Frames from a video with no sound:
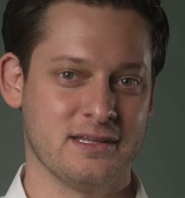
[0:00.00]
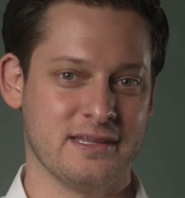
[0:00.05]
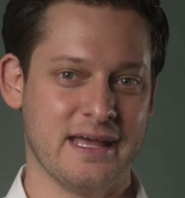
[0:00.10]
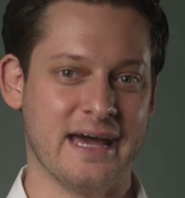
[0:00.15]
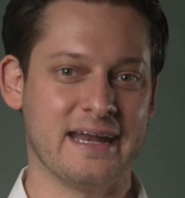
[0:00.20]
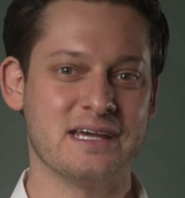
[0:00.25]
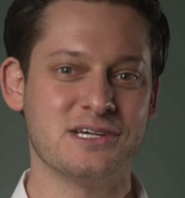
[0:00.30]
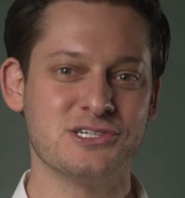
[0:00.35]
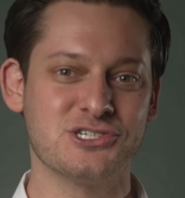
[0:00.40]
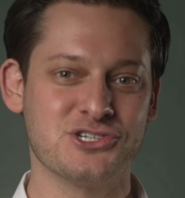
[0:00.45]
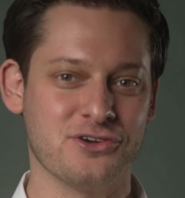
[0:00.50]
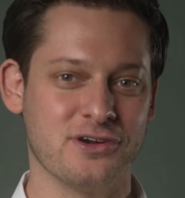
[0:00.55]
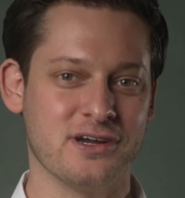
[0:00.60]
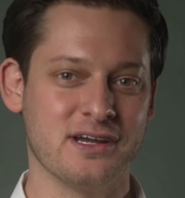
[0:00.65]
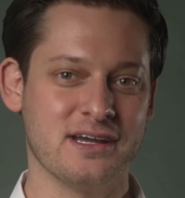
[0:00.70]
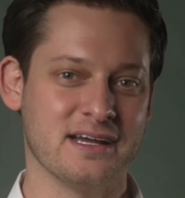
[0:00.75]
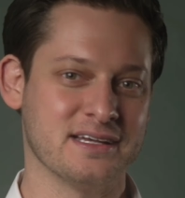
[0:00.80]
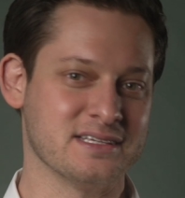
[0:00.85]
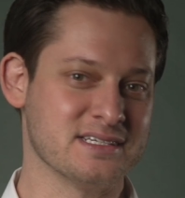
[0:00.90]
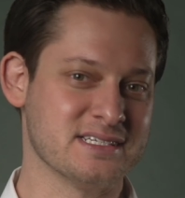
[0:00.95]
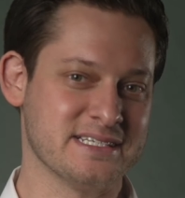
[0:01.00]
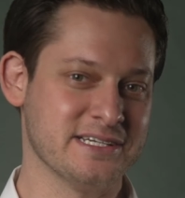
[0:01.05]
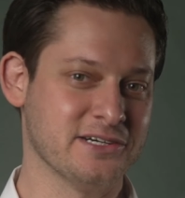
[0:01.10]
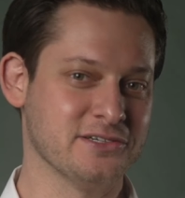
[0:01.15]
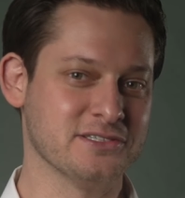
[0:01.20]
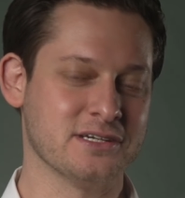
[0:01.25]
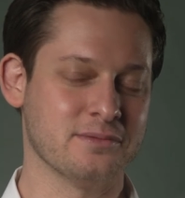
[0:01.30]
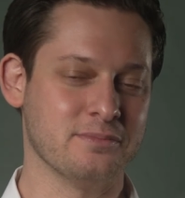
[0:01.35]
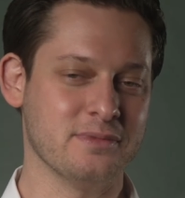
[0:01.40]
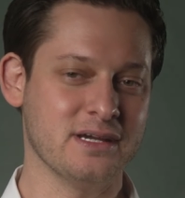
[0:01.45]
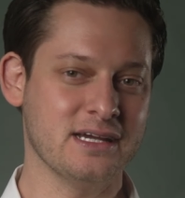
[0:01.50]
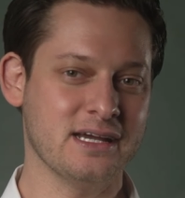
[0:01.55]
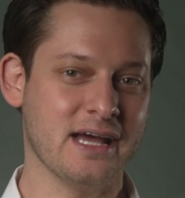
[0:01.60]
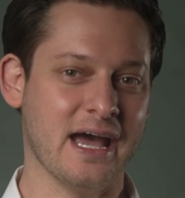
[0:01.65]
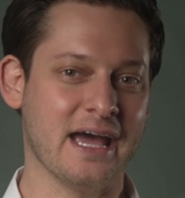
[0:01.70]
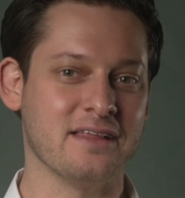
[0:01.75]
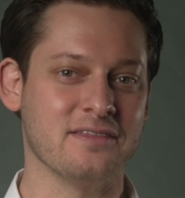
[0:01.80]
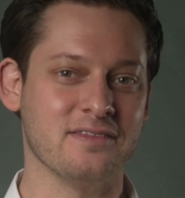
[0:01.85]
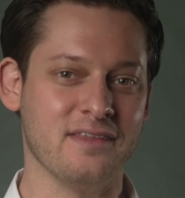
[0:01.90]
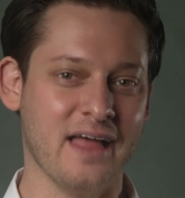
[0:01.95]
That history instilled in me
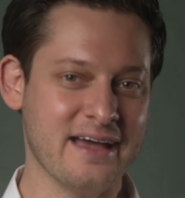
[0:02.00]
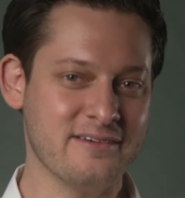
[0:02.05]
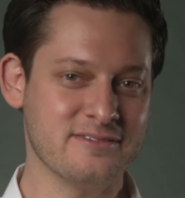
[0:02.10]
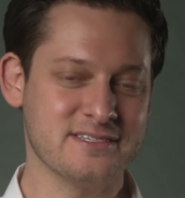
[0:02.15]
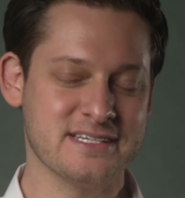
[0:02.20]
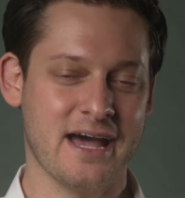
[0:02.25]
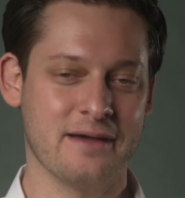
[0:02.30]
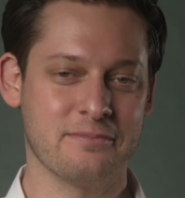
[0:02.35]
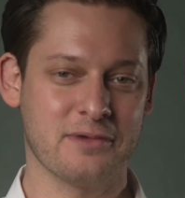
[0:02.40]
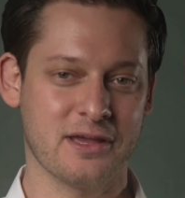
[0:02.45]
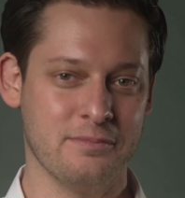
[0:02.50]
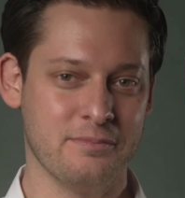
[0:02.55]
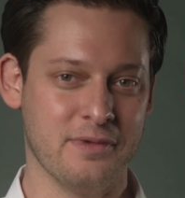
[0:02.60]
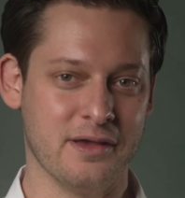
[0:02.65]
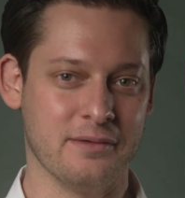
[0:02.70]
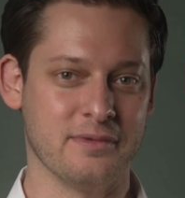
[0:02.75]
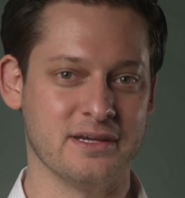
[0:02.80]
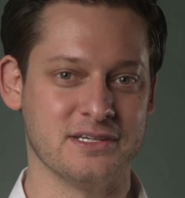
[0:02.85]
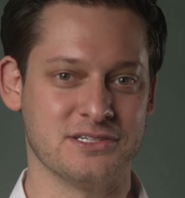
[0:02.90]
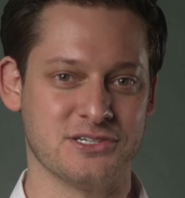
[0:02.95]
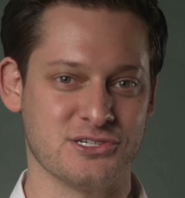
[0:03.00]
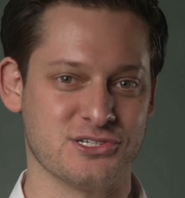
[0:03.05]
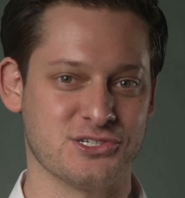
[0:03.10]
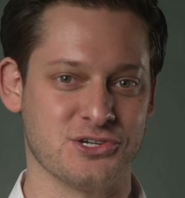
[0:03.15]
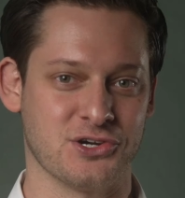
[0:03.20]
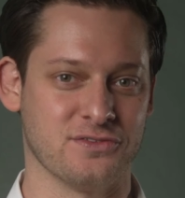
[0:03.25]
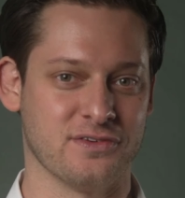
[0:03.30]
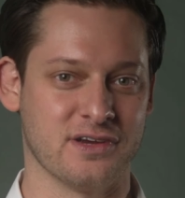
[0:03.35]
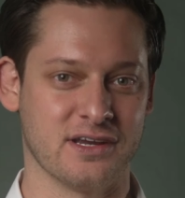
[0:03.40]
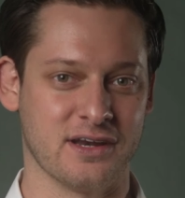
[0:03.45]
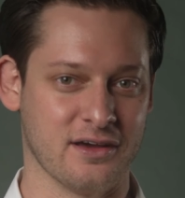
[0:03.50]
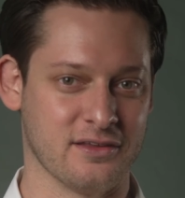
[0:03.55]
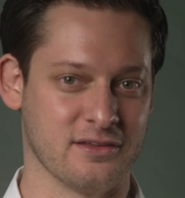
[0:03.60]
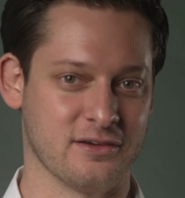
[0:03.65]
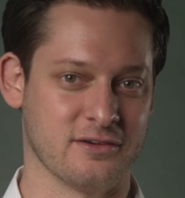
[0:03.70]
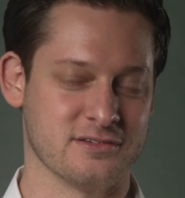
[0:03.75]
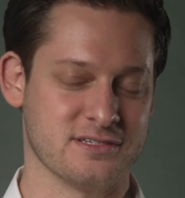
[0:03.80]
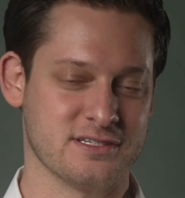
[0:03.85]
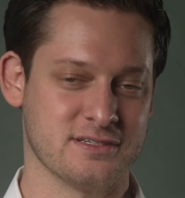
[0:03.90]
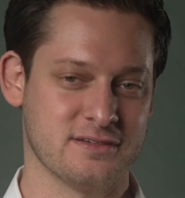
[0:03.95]
a lifetime commitment to serving
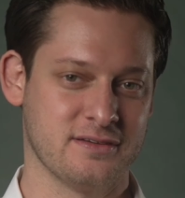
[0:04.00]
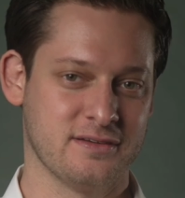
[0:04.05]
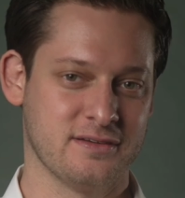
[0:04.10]
others.